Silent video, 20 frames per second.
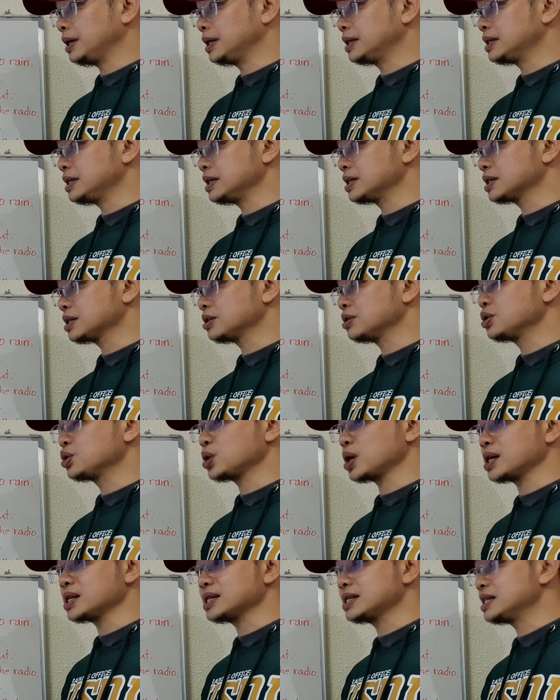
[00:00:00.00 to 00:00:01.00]
it is
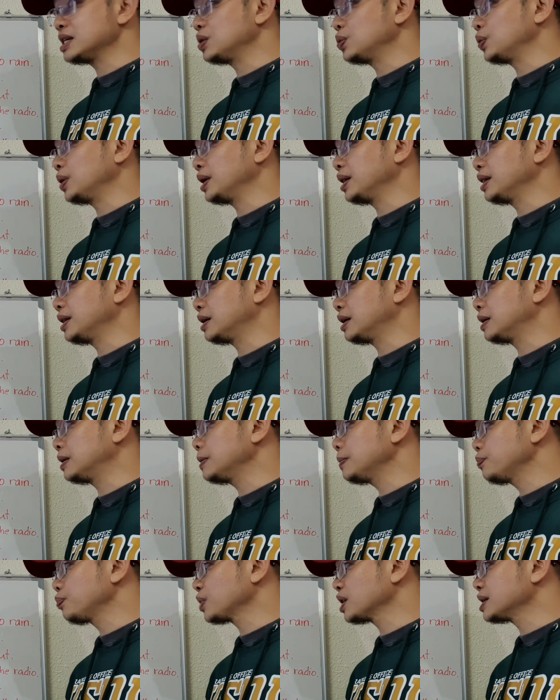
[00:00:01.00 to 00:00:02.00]
contrasted with a
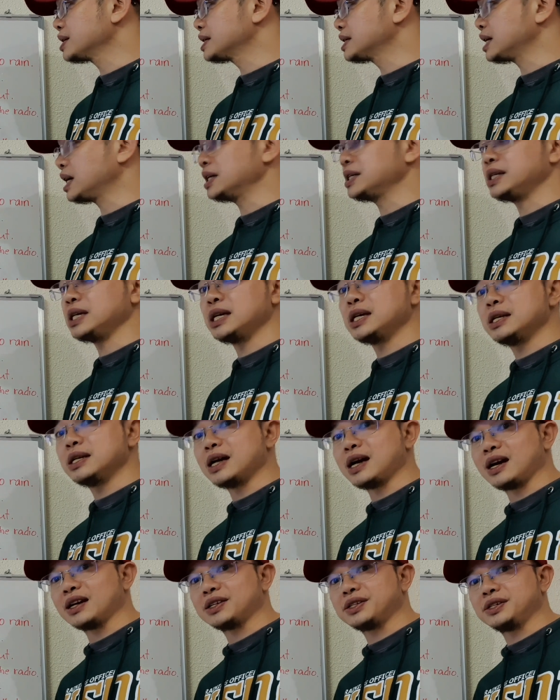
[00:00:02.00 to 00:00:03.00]
sudden
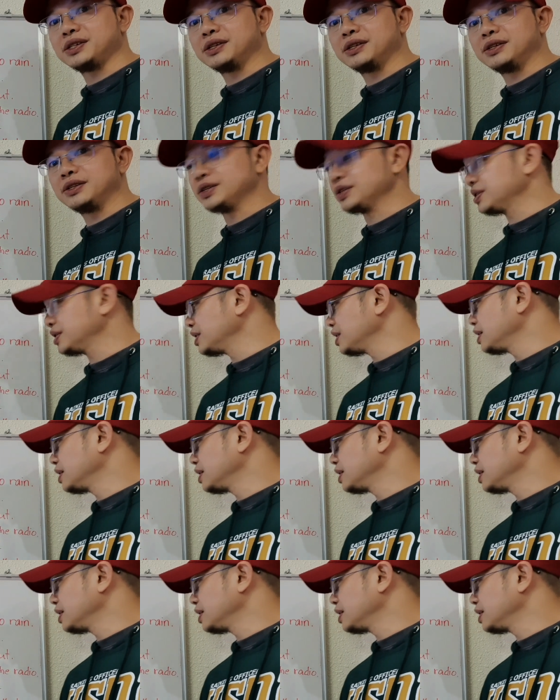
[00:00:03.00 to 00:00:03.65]
action.